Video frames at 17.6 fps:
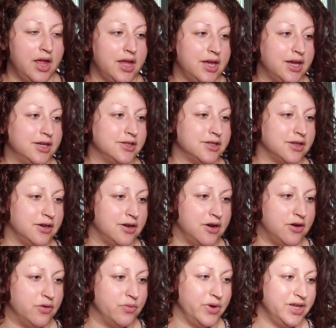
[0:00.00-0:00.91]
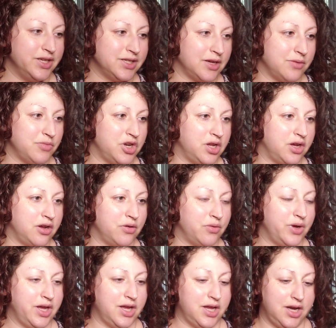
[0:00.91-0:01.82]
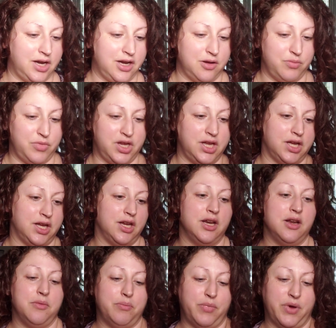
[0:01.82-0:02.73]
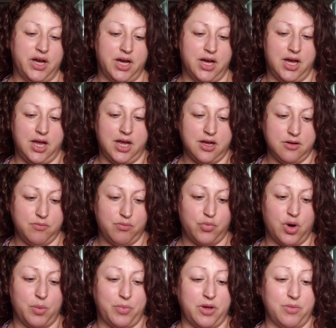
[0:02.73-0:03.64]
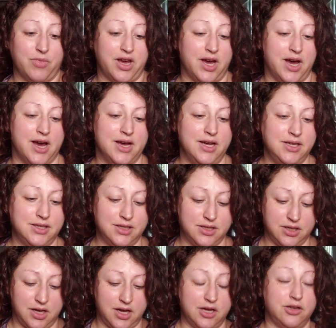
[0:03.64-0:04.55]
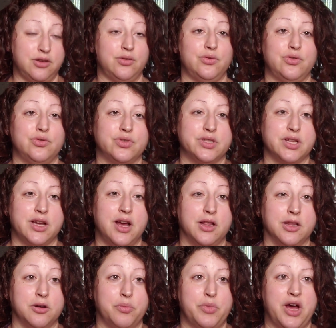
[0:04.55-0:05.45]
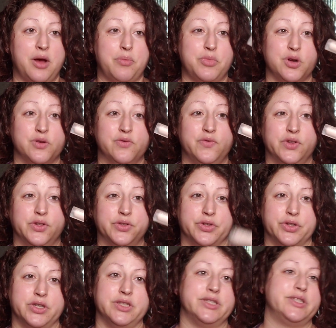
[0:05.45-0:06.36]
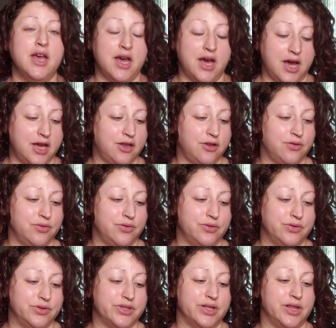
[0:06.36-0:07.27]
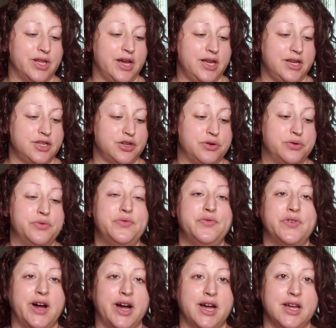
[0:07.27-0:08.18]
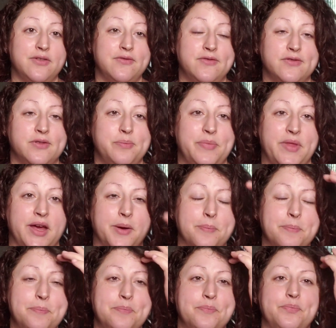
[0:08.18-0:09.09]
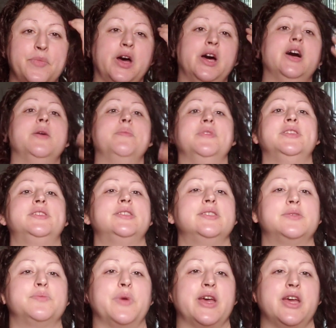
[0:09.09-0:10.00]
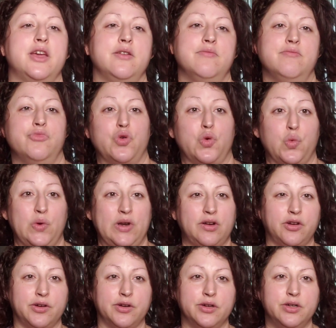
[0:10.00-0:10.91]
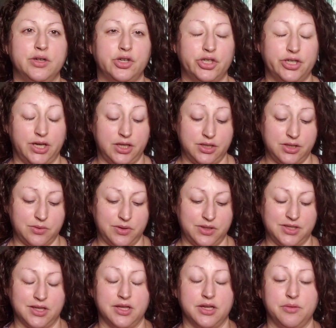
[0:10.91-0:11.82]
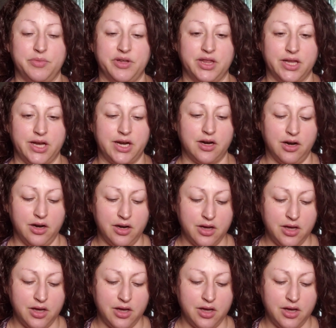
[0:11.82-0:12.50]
As always, I'm going to go ahead and begin by prepping my eyes. I do use the ColourPop No Filter concealer. I use Light 05 from them. This is my more winter shade, so it is a little bit lighter.